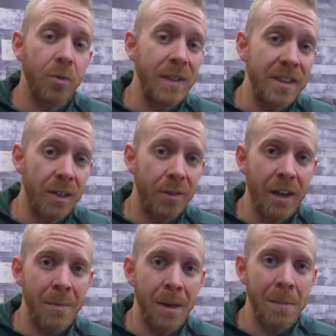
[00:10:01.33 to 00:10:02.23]
The reason I
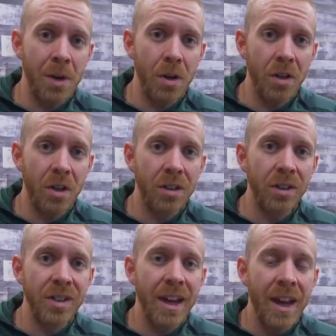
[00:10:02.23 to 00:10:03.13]
recommend mirrored
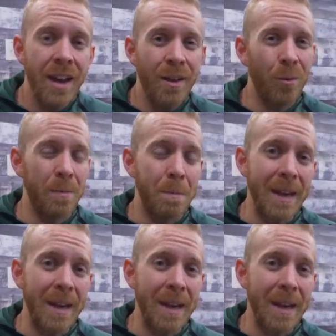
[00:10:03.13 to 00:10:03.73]
goggles with